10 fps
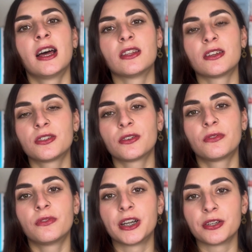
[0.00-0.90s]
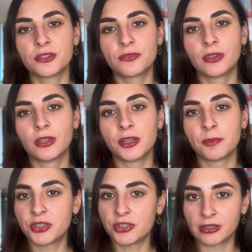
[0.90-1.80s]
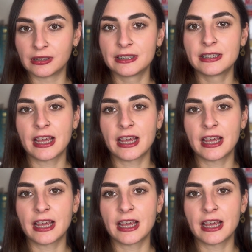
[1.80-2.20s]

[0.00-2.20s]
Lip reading: lots of very useful learning materials,